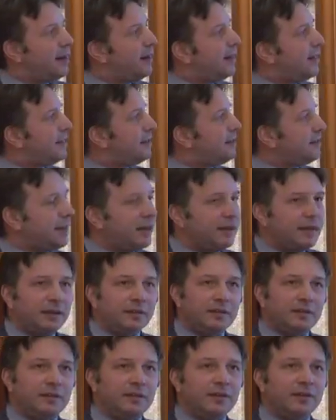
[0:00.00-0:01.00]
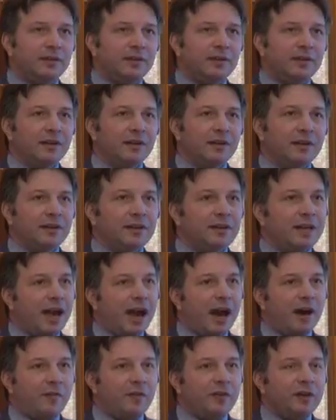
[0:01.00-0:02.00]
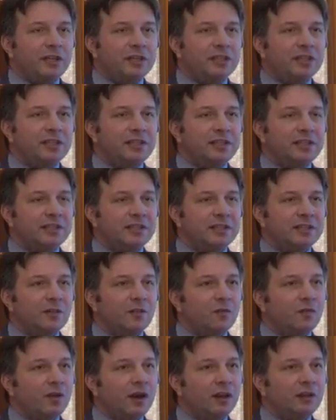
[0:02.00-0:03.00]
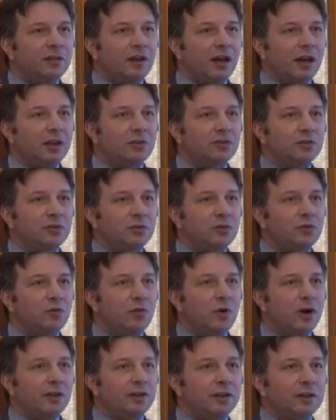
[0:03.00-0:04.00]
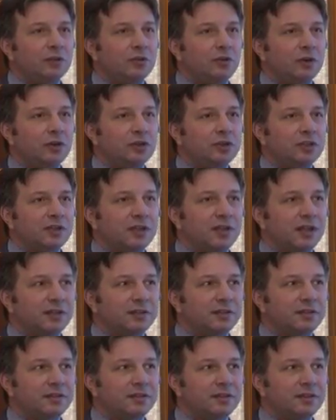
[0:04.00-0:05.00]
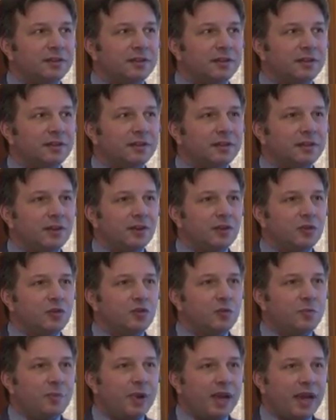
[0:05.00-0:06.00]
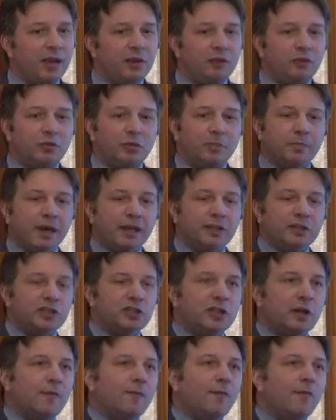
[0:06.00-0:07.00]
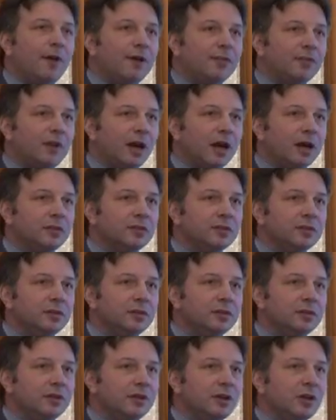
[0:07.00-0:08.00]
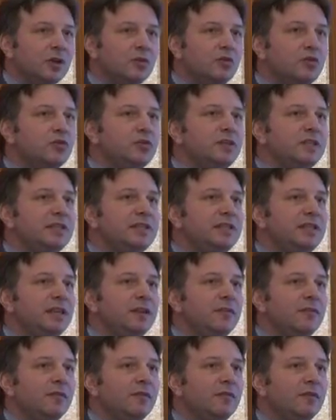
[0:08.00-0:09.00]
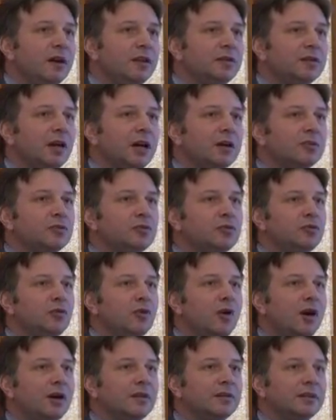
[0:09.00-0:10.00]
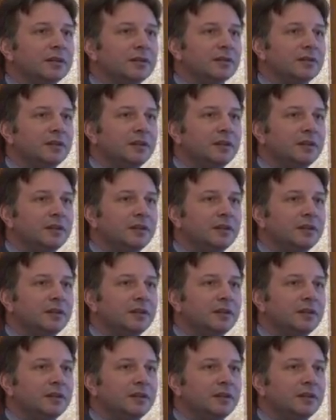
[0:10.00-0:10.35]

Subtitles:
Let's say that the average is 1,200 Turkish liras. You pay to the body shop 1,000, you receive 1,200